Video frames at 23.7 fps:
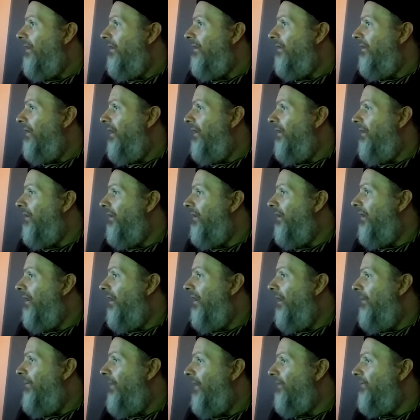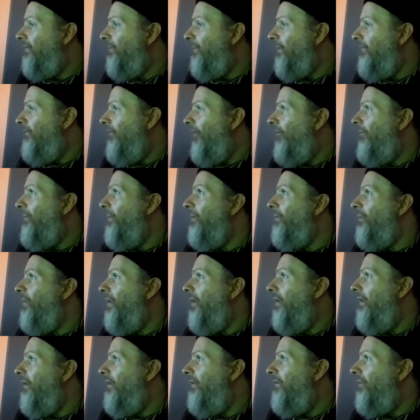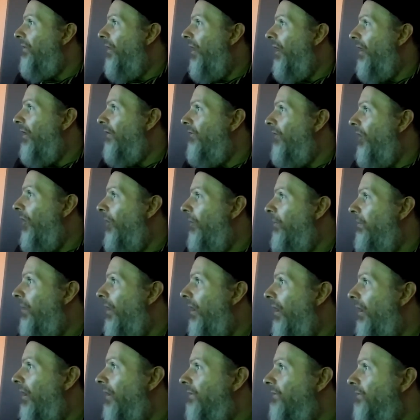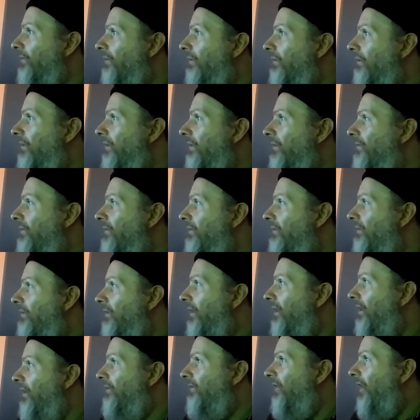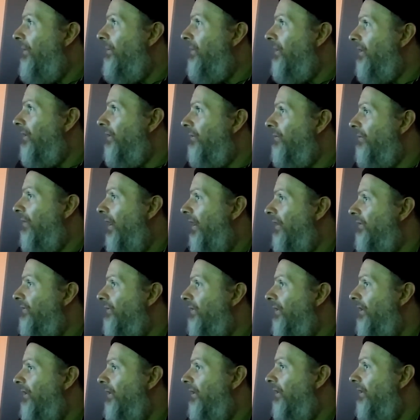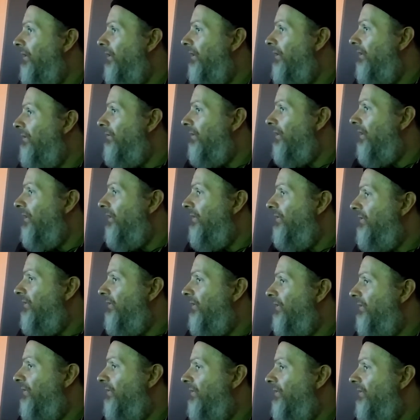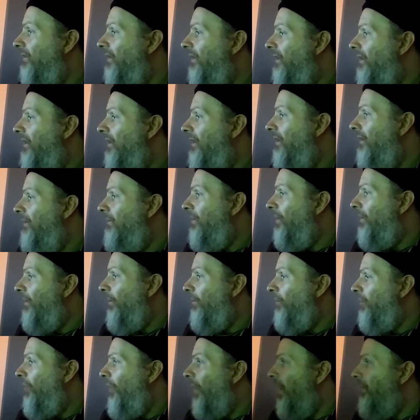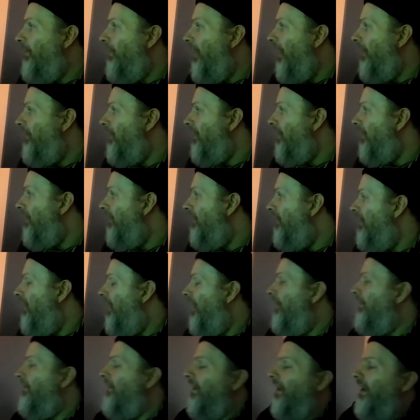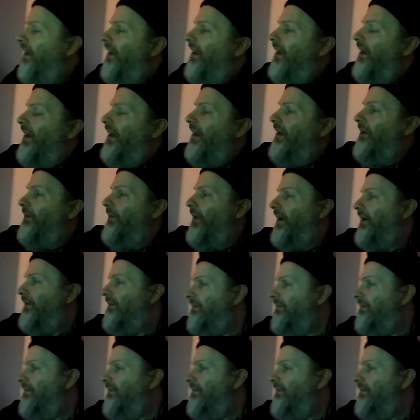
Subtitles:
later had some involvement with Arvo Part, the Tabula Rasa release that's become quite popular. Yeah. Anyway,